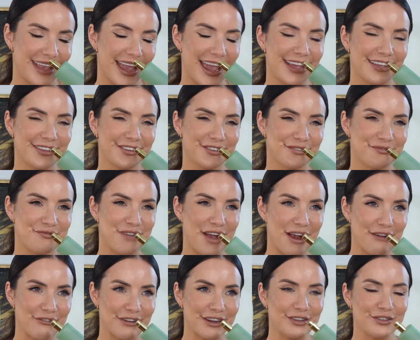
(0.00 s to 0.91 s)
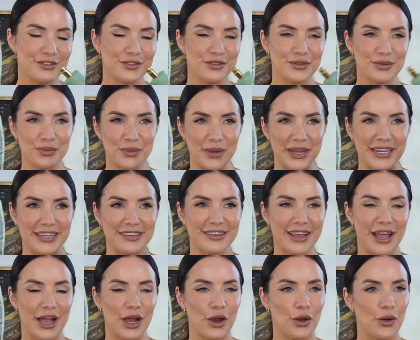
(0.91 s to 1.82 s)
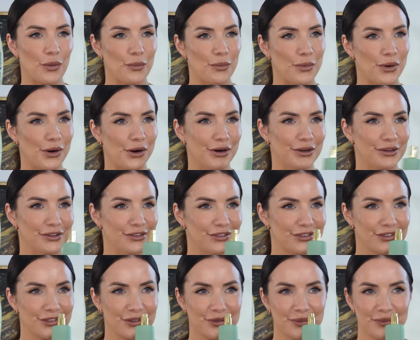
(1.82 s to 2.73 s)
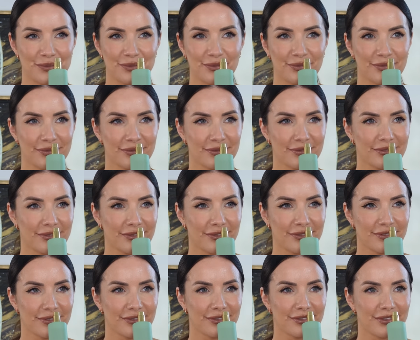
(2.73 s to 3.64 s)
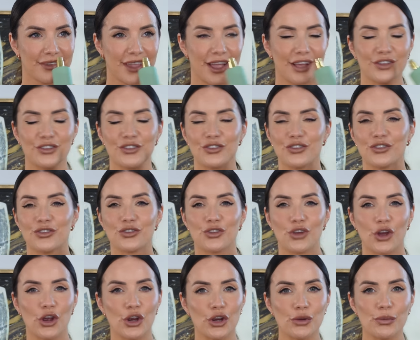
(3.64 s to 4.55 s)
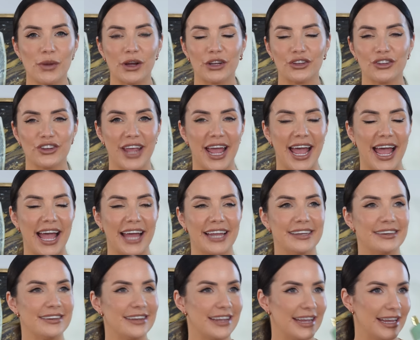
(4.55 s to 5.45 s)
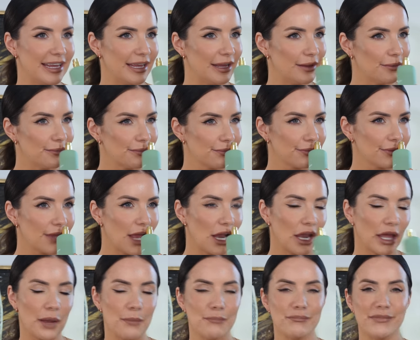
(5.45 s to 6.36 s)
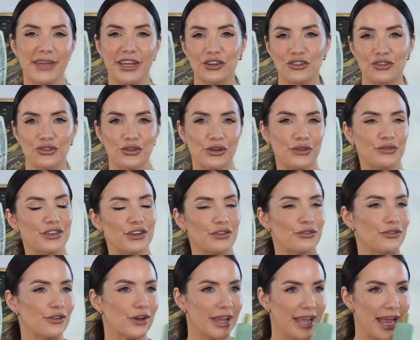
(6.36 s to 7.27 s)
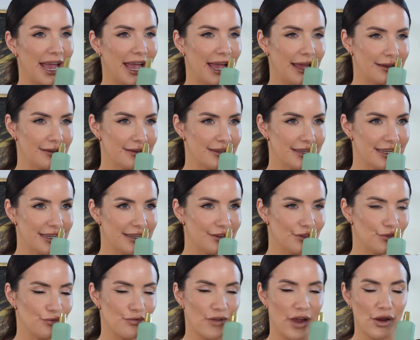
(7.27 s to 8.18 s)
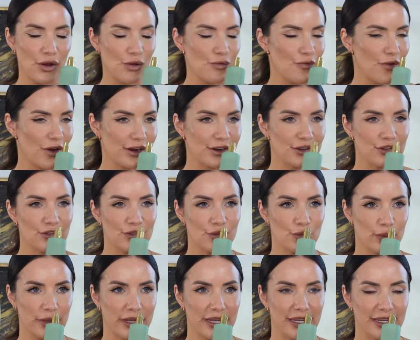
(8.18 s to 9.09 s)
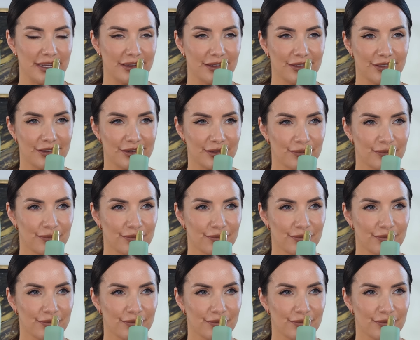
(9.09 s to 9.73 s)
It's very sweet and gourmand. So much candy, like a mixture of different candies. Very, very sweet.